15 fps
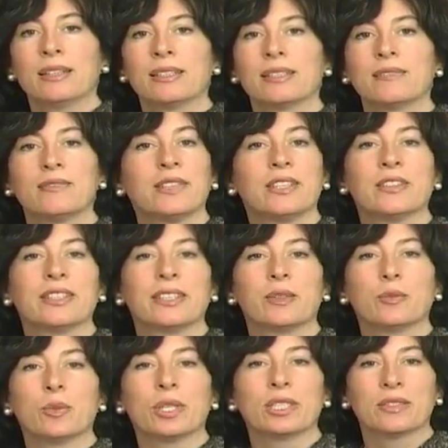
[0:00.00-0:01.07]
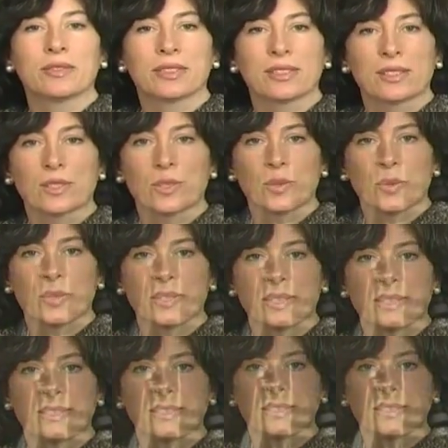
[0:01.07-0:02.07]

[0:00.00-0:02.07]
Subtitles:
There's a very wonderful story that